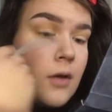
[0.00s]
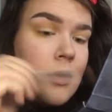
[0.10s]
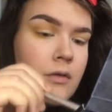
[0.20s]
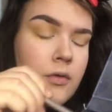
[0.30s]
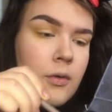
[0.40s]

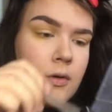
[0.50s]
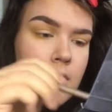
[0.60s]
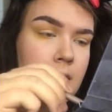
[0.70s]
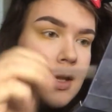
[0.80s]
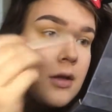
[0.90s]
going for
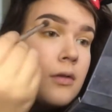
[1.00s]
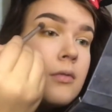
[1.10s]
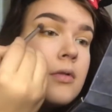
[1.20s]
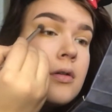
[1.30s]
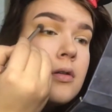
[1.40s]
right
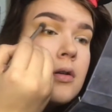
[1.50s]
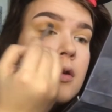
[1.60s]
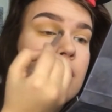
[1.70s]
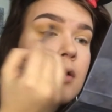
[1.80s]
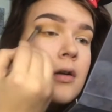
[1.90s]
now.
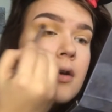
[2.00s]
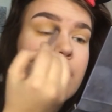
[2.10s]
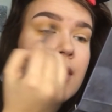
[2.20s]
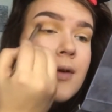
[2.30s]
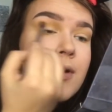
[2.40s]

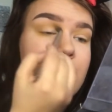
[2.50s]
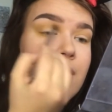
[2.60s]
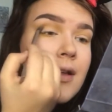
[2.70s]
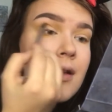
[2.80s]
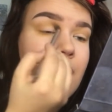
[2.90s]
I think I want to
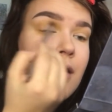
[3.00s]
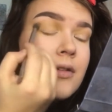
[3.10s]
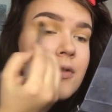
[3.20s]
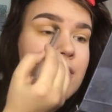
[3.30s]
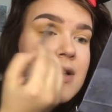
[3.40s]
do like a
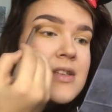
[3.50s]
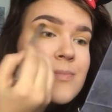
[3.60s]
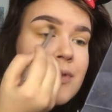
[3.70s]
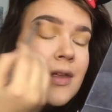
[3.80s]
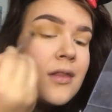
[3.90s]
cut
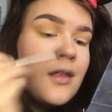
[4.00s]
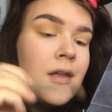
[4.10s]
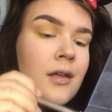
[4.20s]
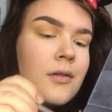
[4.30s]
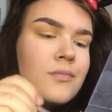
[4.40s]
crease, but then
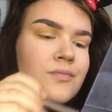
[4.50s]
like